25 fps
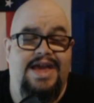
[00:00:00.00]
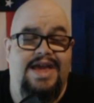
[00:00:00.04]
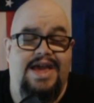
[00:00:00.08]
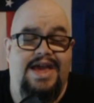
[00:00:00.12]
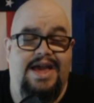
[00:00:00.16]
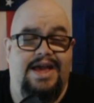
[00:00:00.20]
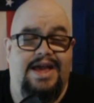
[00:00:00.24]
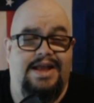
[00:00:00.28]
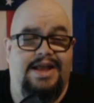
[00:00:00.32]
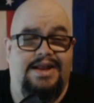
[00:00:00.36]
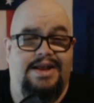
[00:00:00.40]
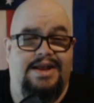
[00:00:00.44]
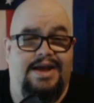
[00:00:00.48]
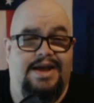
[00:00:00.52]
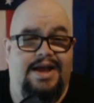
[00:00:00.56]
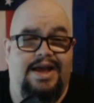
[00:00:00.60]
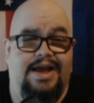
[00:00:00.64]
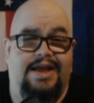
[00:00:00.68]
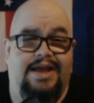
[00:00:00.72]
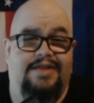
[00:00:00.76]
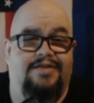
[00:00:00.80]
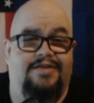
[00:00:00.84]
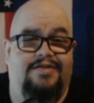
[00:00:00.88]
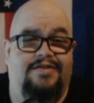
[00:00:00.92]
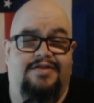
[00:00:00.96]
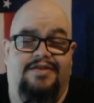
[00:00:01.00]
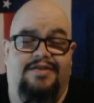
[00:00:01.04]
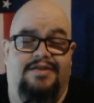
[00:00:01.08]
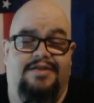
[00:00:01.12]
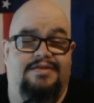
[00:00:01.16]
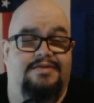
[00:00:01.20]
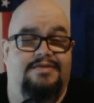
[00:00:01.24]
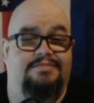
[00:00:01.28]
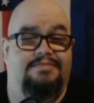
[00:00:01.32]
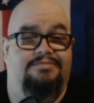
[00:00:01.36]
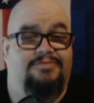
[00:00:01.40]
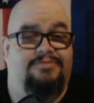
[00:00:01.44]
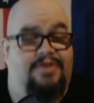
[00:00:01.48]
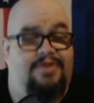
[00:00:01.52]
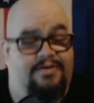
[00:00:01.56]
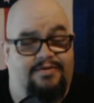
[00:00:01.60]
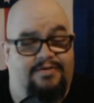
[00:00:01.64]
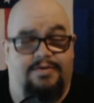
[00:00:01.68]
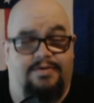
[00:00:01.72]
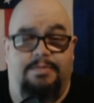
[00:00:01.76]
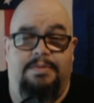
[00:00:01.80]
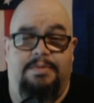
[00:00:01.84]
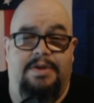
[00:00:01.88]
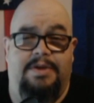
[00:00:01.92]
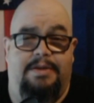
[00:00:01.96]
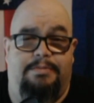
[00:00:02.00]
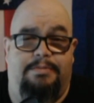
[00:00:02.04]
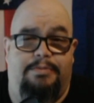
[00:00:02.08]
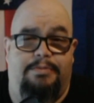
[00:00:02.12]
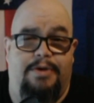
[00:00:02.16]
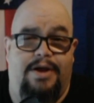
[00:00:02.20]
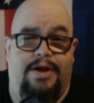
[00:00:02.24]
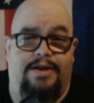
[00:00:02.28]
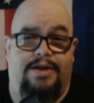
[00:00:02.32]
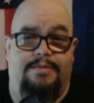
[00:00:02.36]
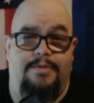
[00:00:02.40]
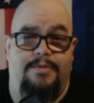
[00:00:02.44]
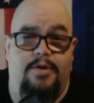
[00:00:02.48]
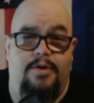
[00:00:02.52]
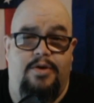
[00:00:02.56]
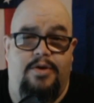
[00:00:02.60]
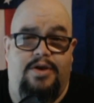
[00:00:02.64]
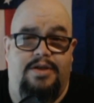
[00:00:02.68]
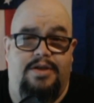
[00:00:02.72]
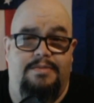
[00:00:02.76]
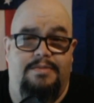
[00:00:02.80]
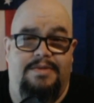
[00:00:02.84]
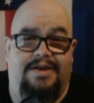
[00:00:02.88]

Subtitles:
And it's tough to be a proud American,